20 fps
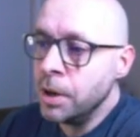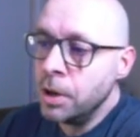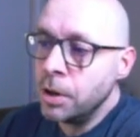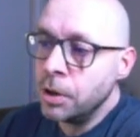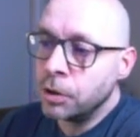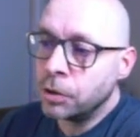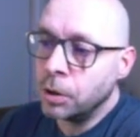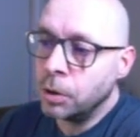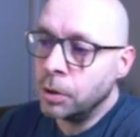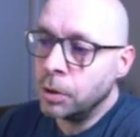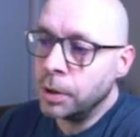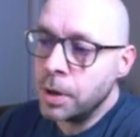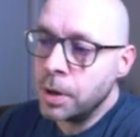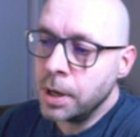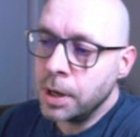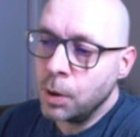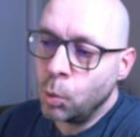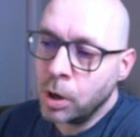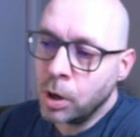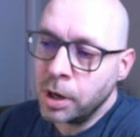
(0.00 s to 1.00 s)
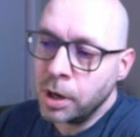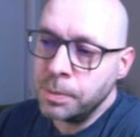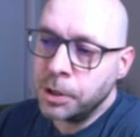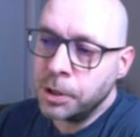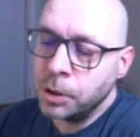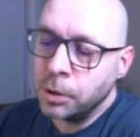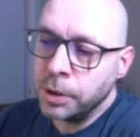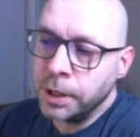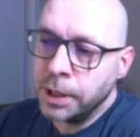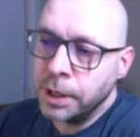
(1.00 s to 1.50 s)
So what I'm
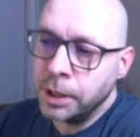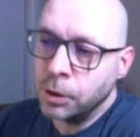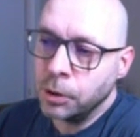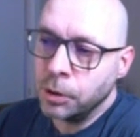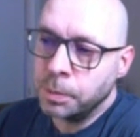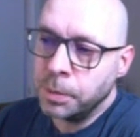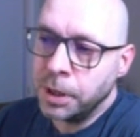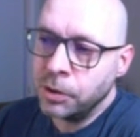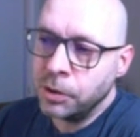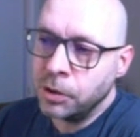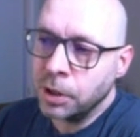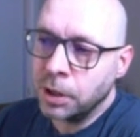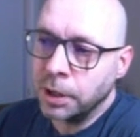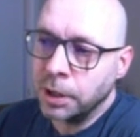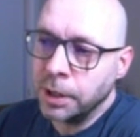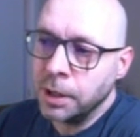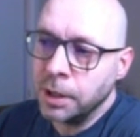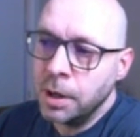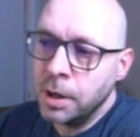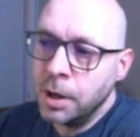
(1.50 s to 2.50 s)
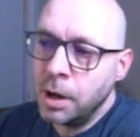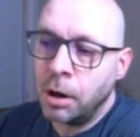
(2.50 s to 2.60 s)
doing here is basically,